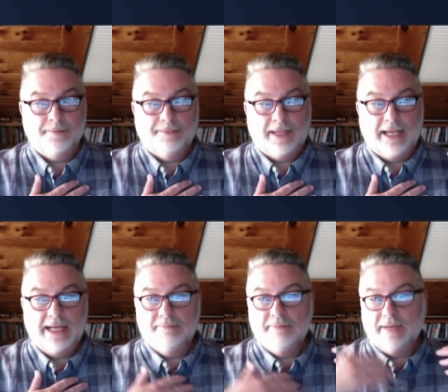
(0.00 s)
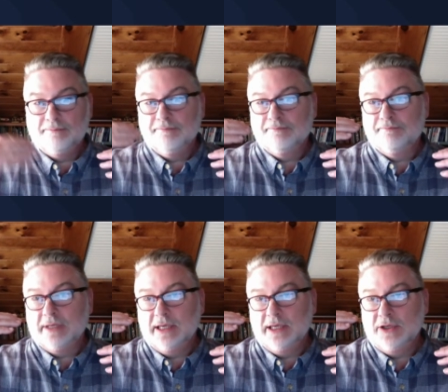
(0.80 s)
And it might
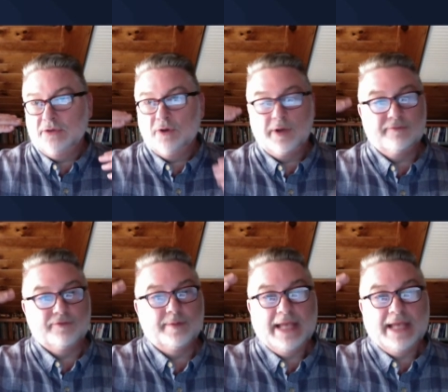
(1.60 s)
be you going from an